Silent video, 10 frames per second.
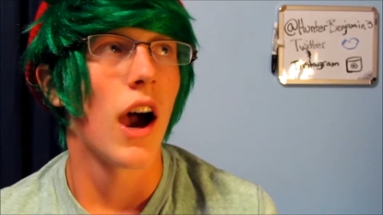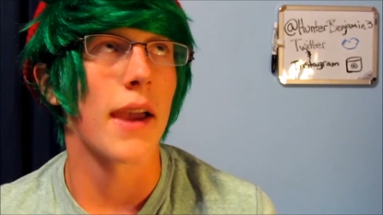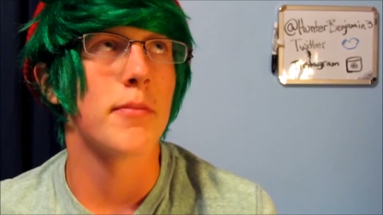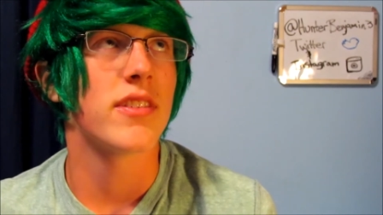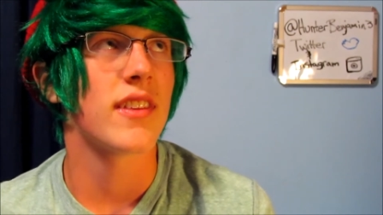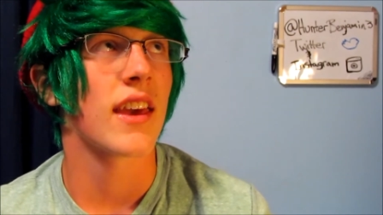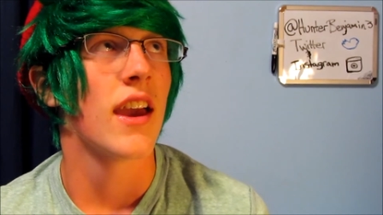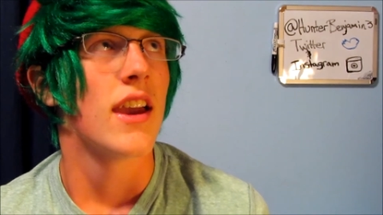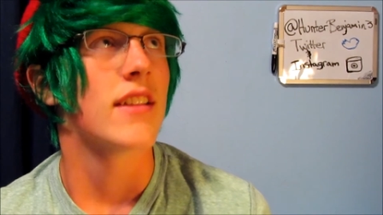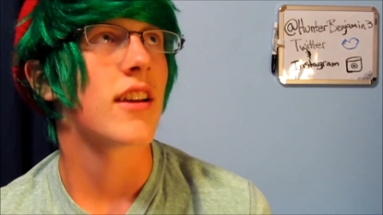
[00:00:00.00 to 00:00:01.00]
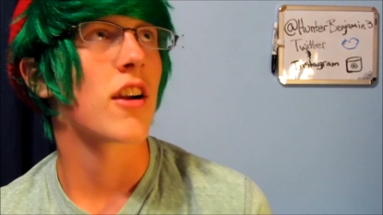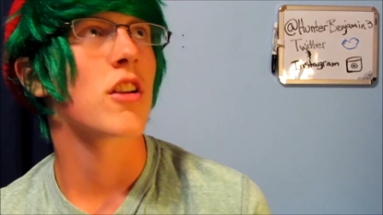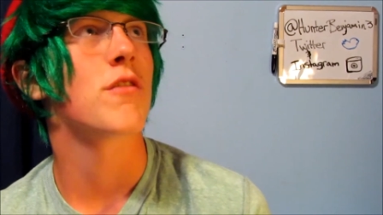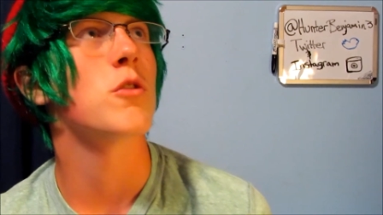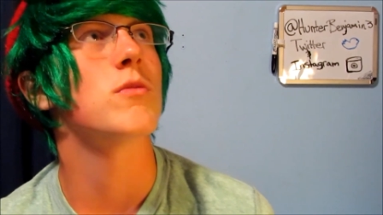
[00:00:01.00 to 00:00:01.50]
I'm sick and
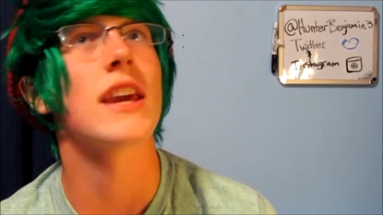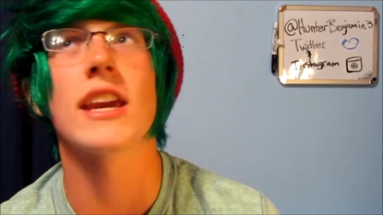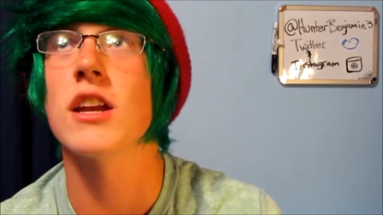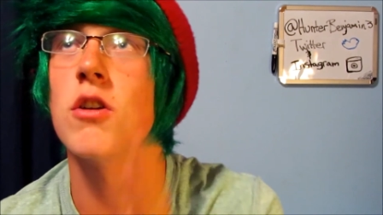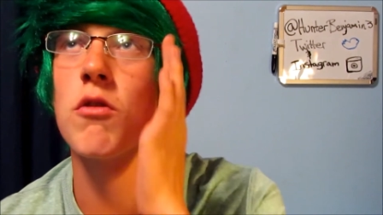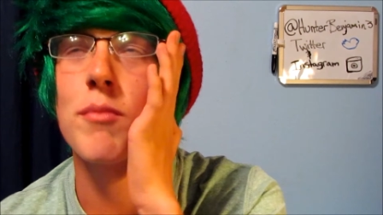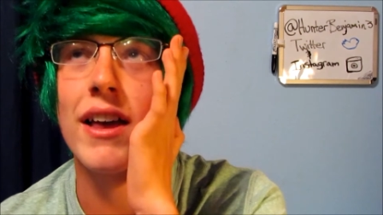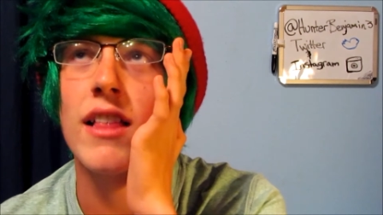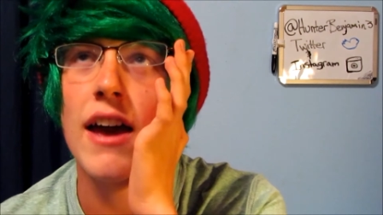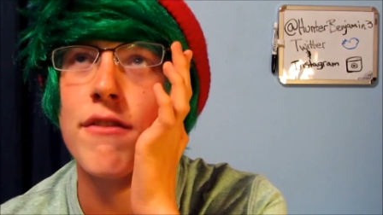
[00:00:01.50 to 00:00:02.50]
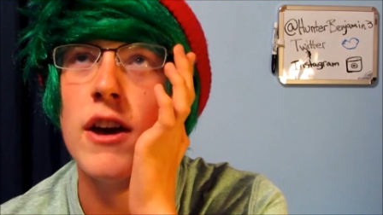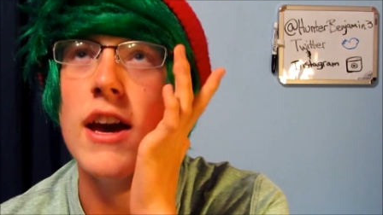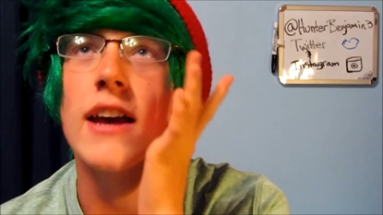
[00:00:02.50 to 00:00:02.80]
tired of you taking over my life